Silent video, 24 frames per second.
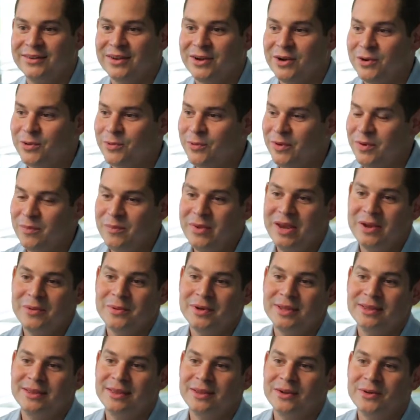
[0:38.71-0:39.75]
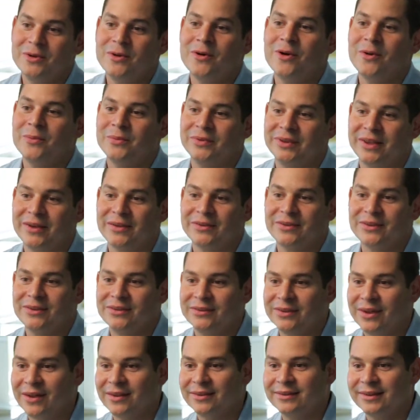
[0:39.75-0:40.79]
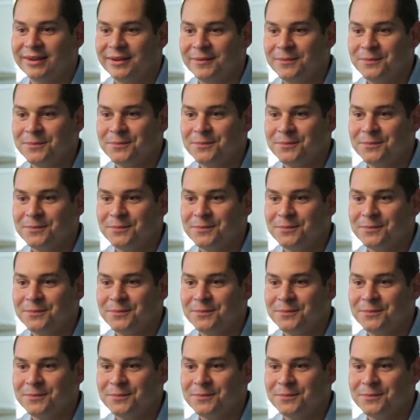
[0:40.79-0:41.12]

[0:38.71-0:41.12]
So we meet with the new home sales consultant,